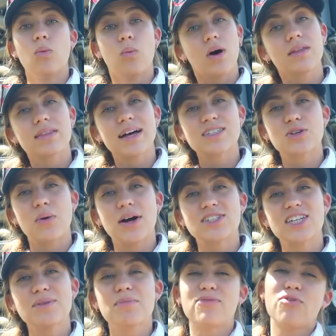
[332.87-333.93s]
One last
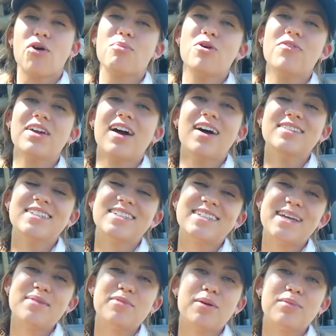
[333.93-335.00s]
question before moving on to
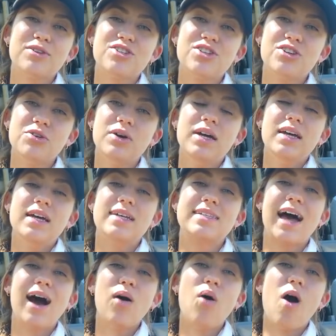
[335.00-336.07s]
tip number two is
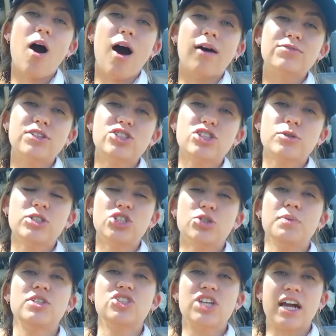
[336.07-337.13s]
how often should you
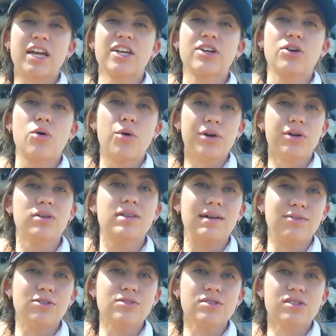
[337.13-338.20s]
be checking your oil
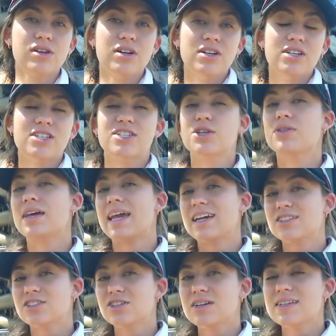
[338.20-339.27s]
levels? So the
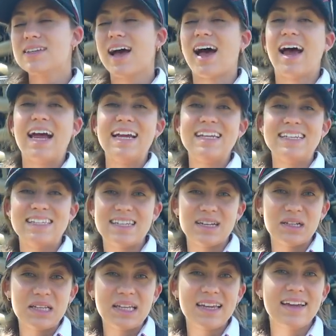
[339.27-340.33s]
answer is
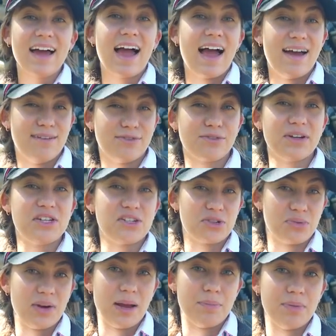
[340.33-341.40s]
ideally every
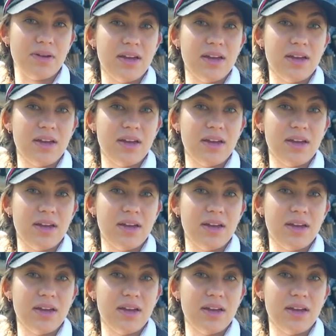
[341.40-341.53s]
trip.